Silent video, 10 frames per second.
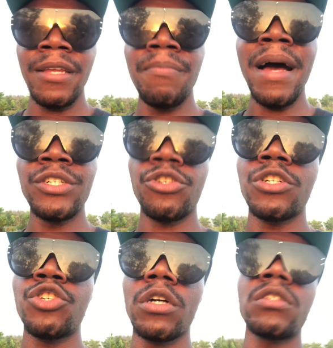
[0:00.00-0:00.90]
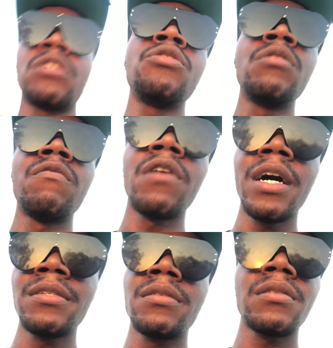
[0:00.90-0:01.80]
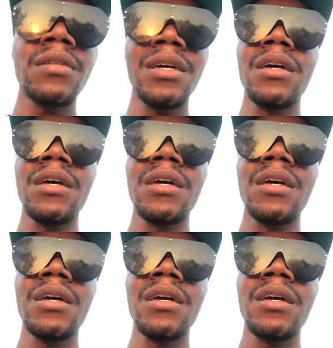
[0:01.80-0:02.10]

the mantra, trust the universe.